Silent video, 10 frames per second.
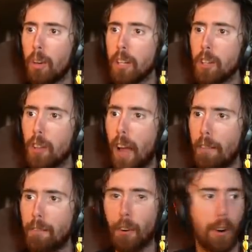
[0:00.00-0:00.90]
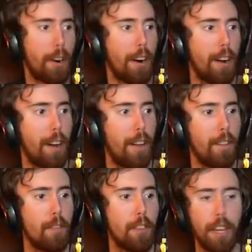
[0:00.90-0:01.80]
What do you do that for?
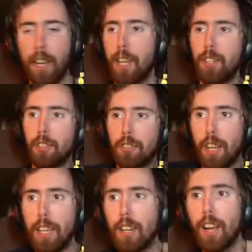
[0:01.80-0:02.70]
No. He just. He...